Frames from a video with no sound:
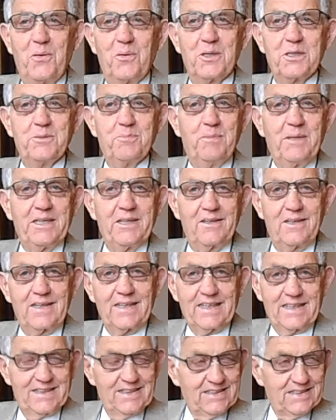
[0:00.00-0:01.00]
course,
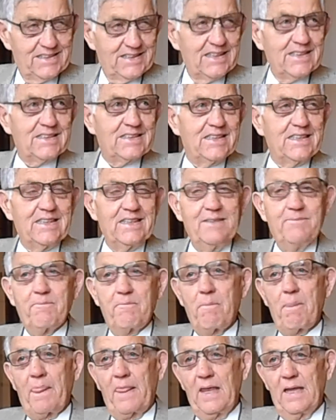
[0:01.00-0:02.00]
Bill insisted
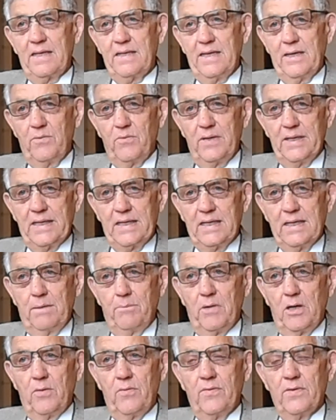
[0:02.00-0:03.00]
that we
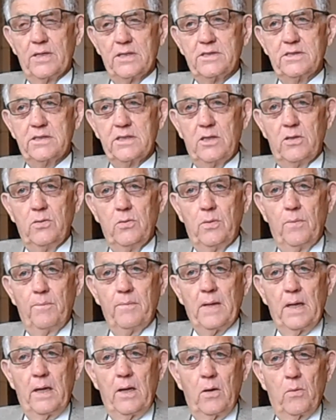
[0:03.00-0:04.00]
come over, so
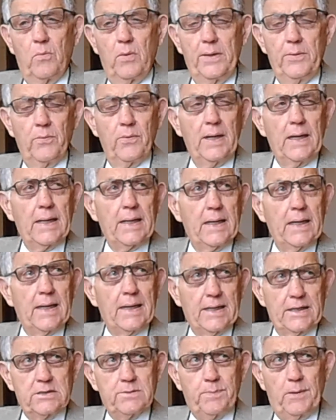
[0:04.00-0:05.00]
we really
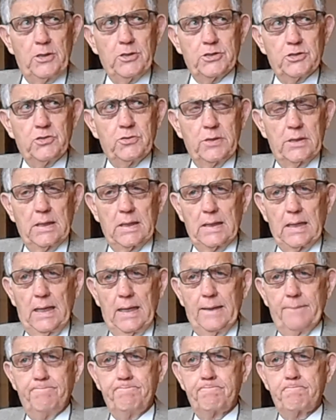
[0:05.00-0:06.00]
got exposed to it a
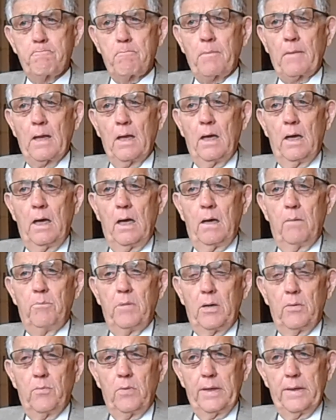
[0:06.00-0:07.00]
lot.
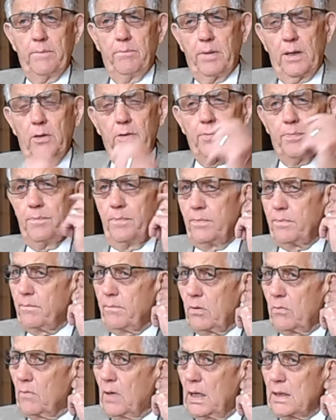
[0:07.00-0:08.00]
But we both,
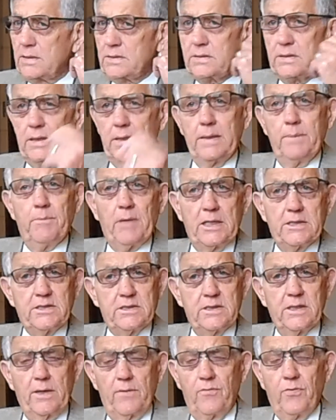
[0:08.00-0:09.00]
Rosalind and
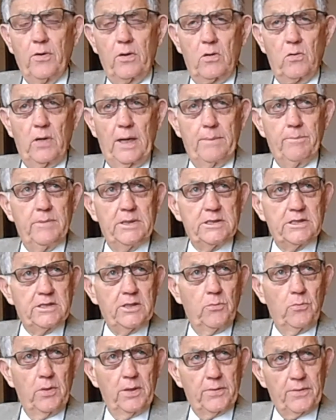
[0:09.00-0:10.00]
myself, were quite
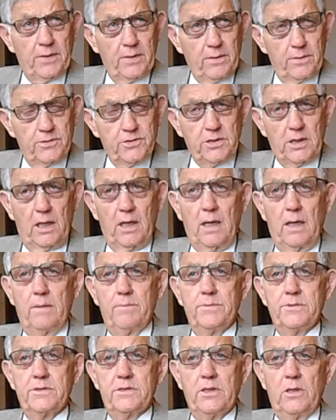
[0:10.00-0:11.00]
busy with our
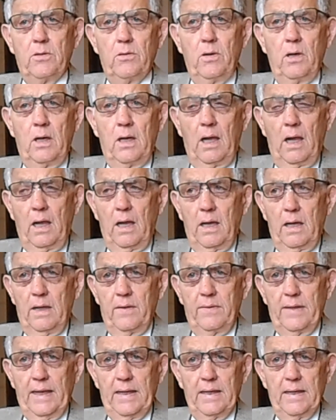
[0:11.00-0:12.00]
jobs, so
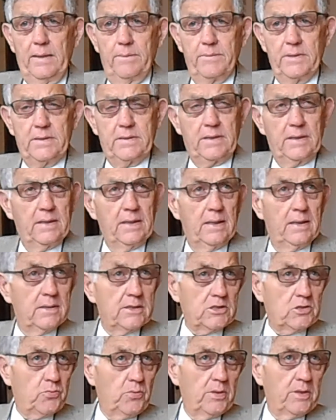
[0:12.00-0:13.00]
that limited
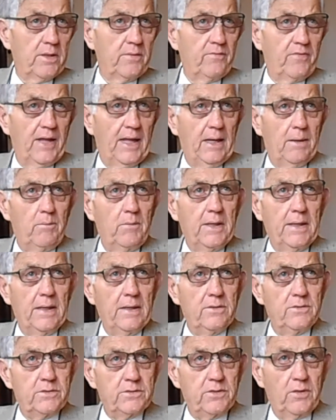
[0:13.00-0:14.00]
us with the family
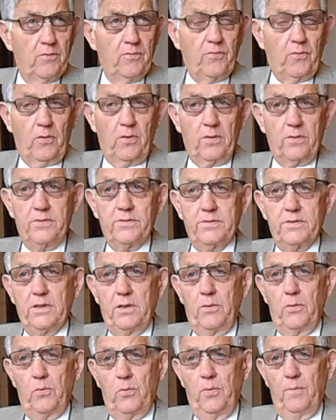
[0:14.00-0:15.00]
and so forth.
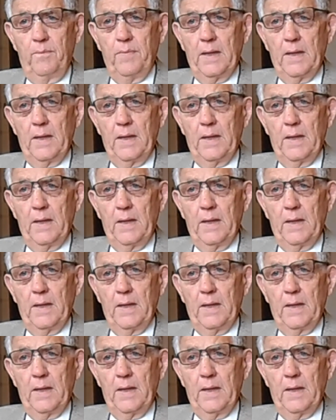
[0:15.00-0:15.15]
So